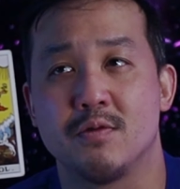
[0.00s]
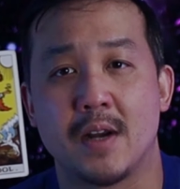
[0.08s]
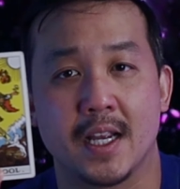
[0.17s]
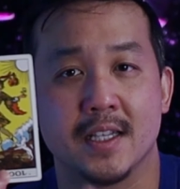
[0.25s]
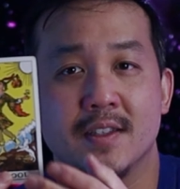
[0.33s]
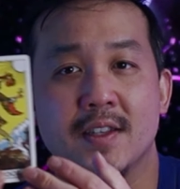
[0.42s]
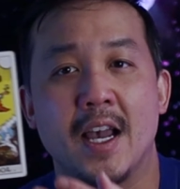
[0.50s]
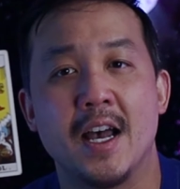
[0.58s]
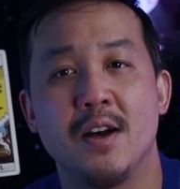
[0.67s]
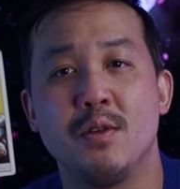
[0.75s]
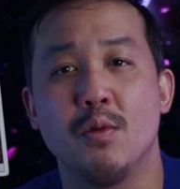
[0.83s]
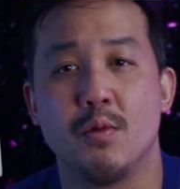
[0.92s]

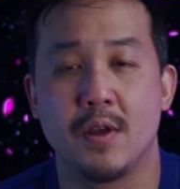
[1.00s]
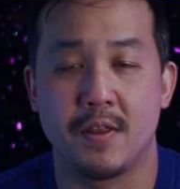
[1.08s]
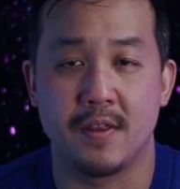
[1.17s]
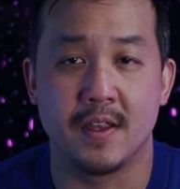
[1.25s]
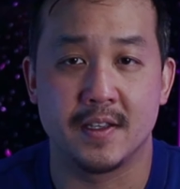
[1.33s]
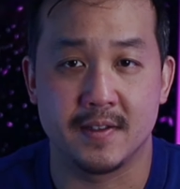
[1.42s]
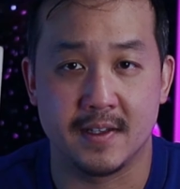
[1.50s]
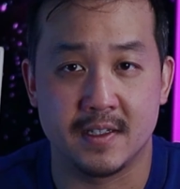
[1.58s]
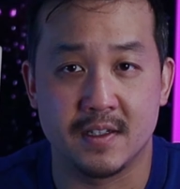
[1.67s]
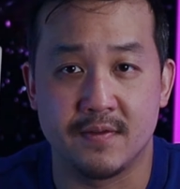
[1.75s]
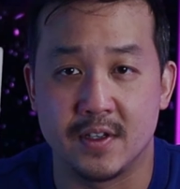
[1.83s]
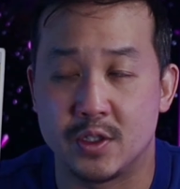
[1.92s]
reconcile with this
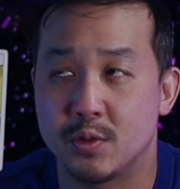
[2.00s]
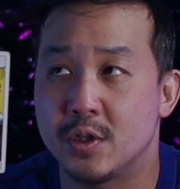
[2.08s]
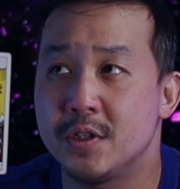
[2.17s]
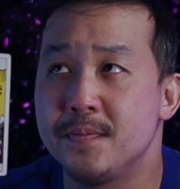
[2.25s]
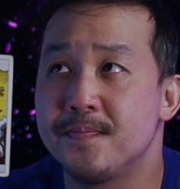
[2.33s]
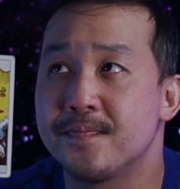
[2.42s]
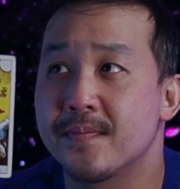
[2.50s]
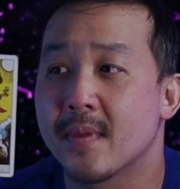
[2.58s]
individual,